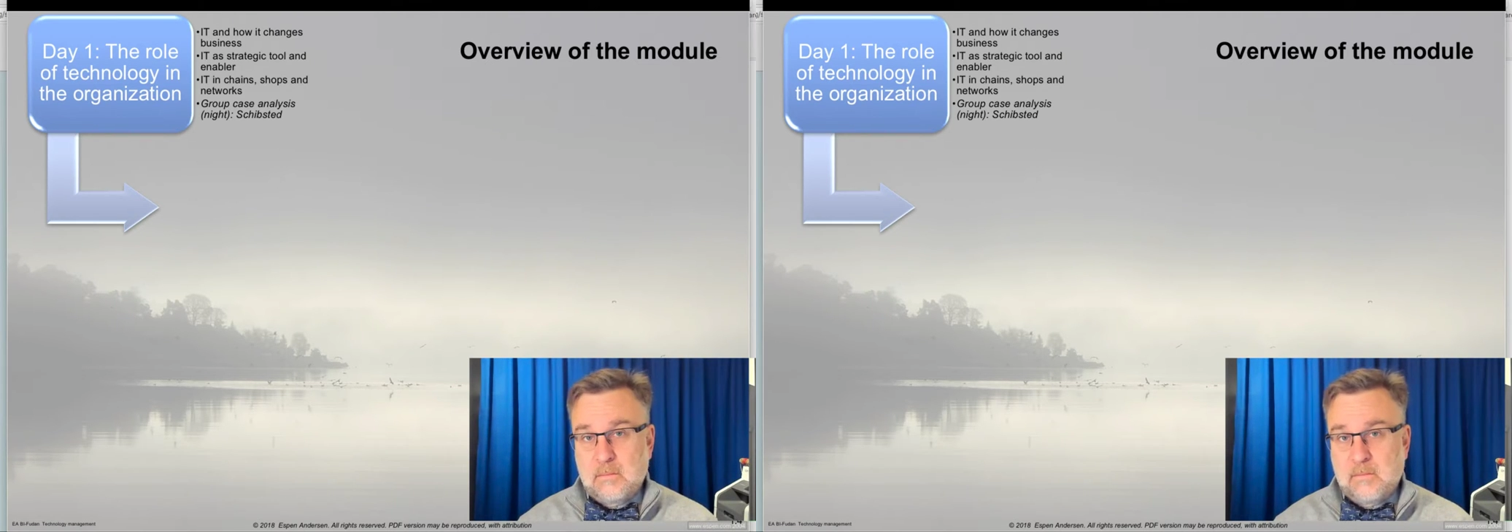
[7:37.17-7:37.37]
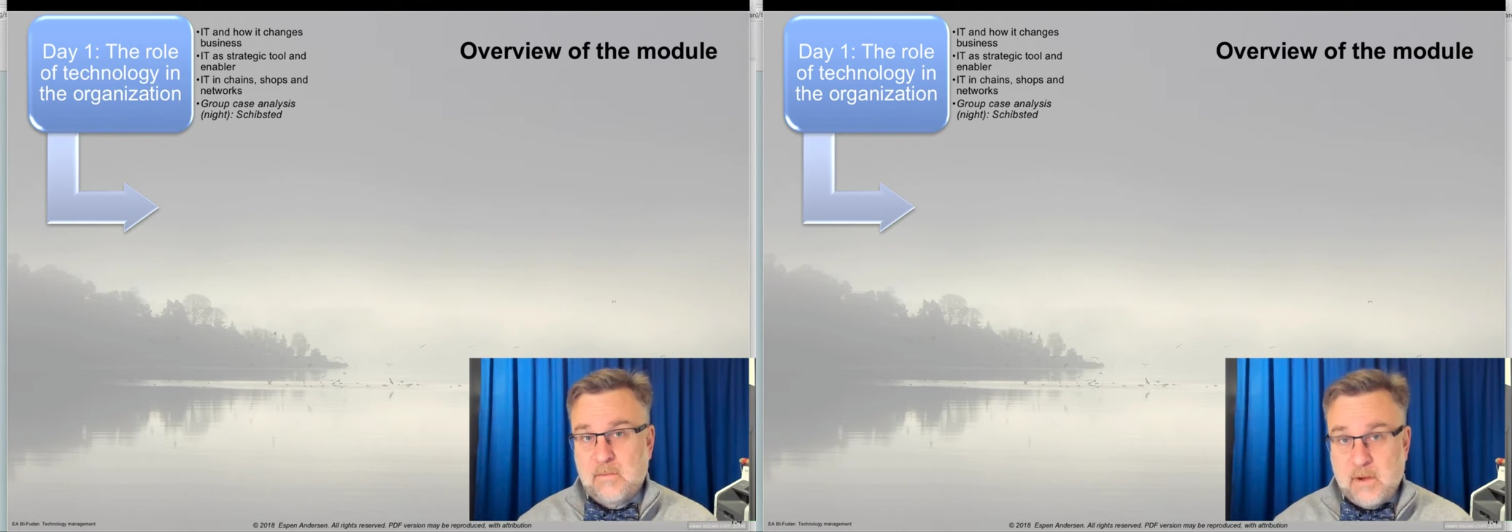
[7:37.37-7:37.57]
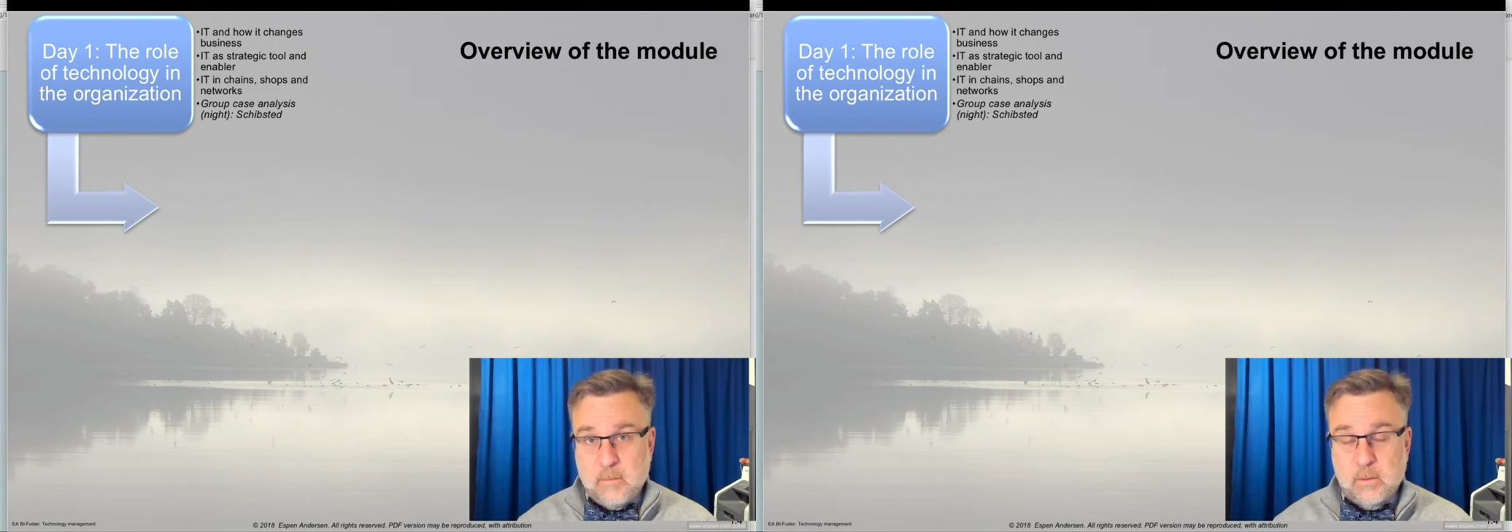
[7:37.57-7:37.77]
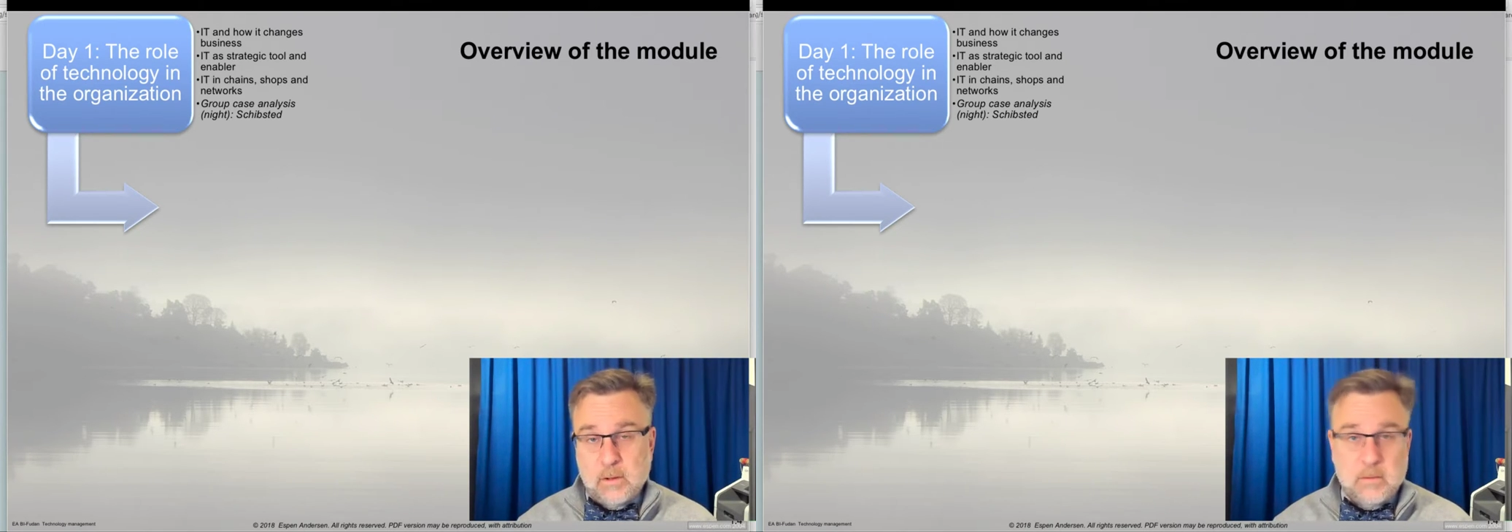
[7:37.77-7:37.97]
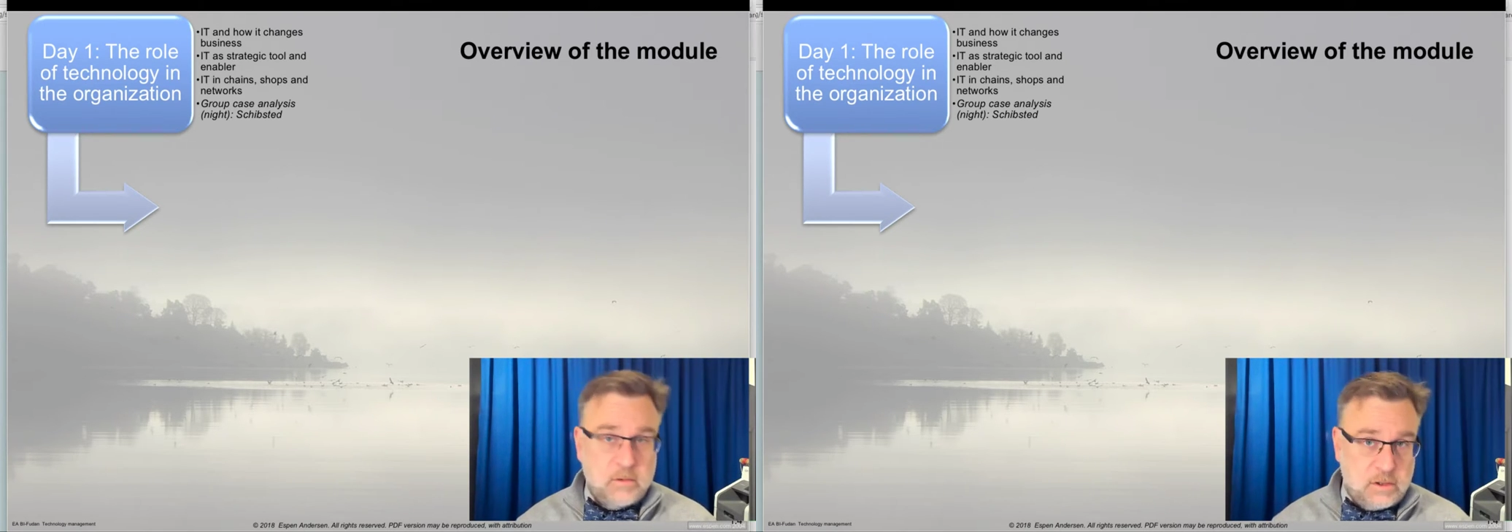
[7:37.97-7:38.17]

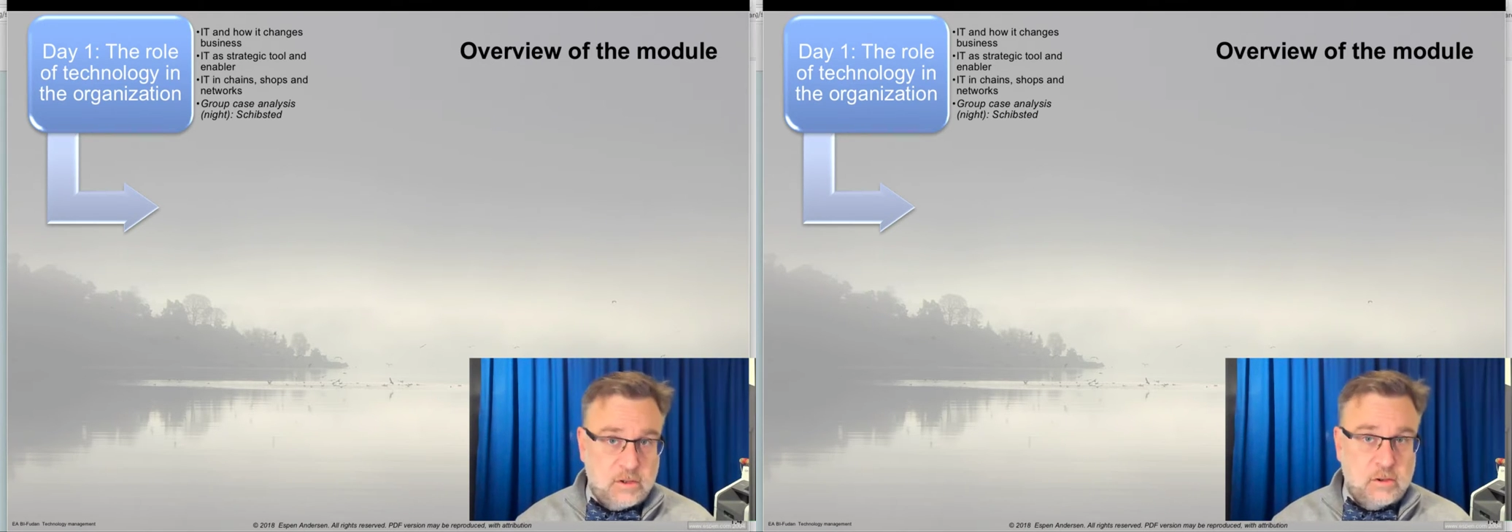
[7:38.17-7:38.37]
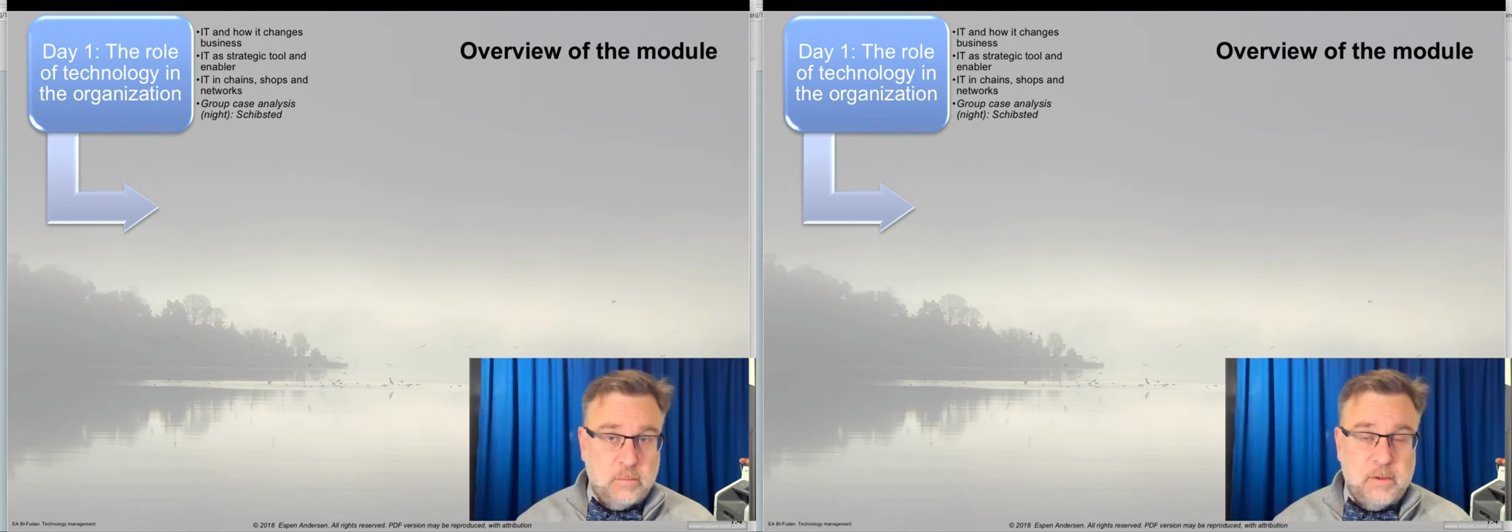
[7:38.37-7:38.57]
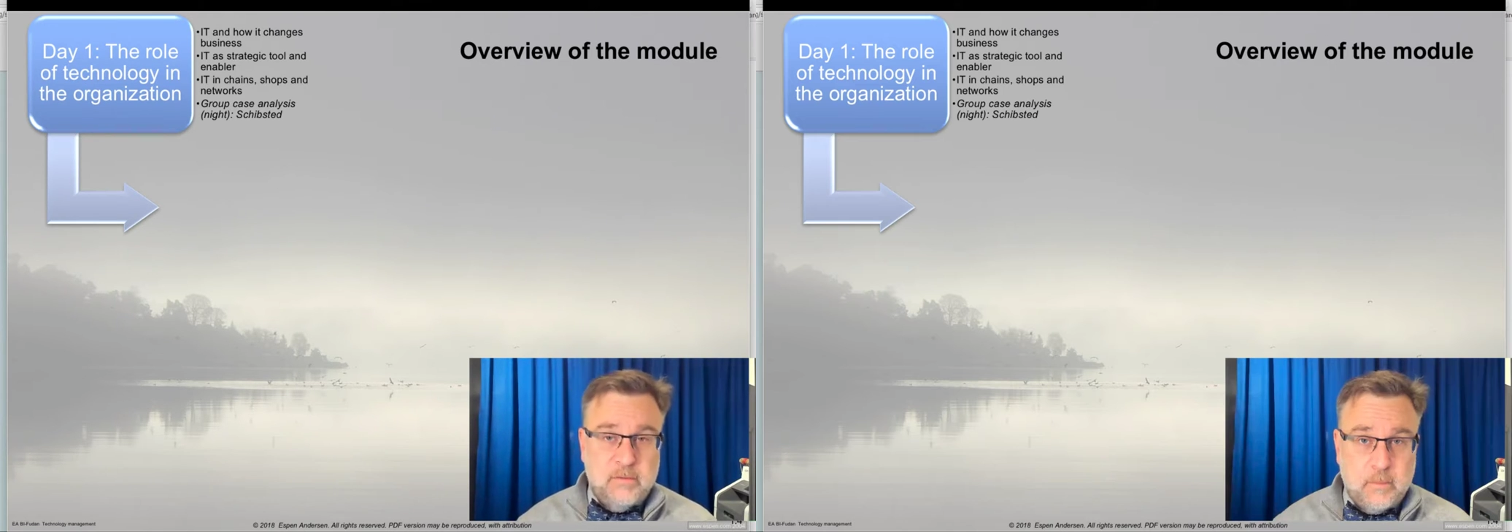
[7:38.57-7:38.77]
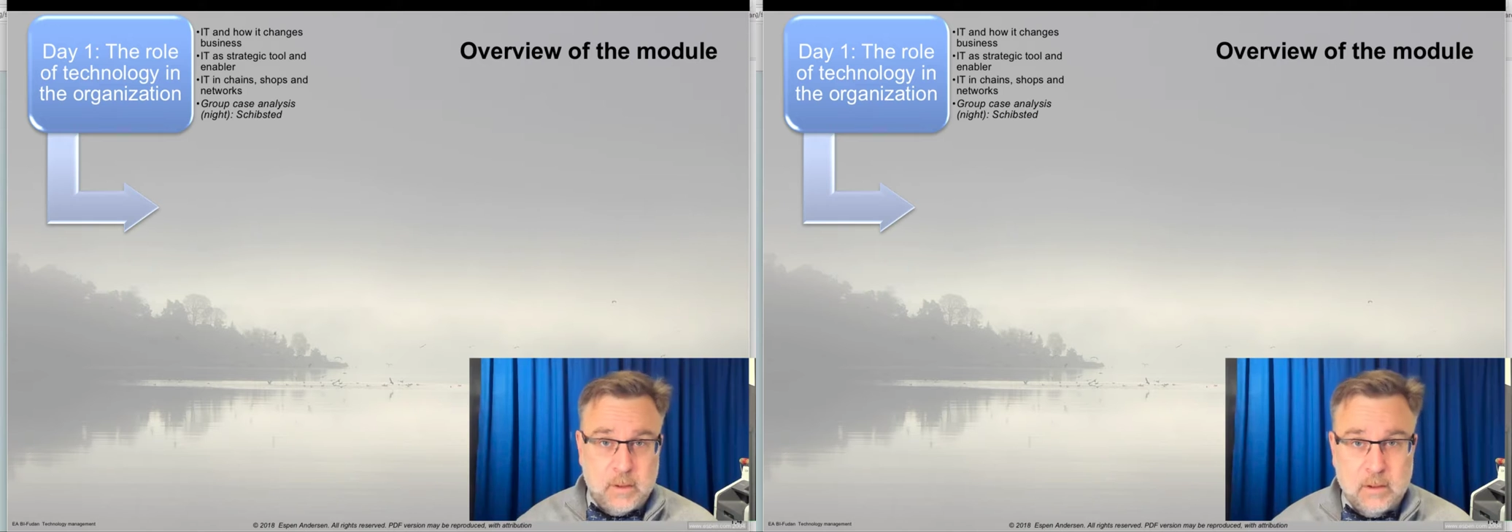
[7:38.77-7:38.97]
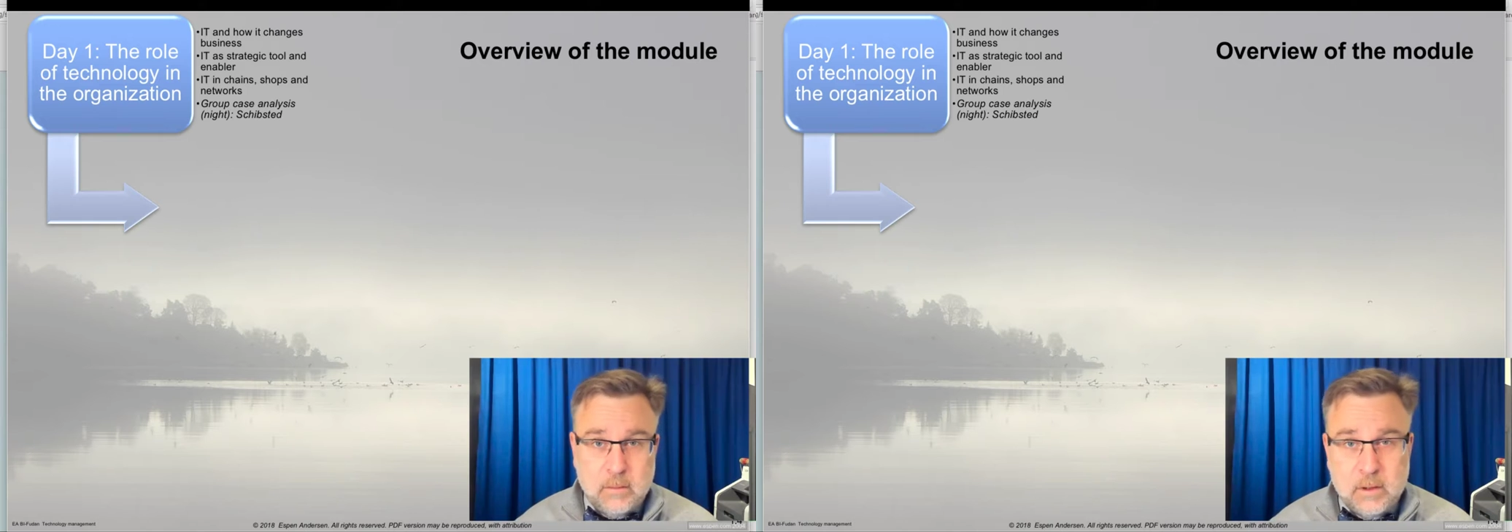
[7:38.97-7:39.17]
framework, which you should be familiar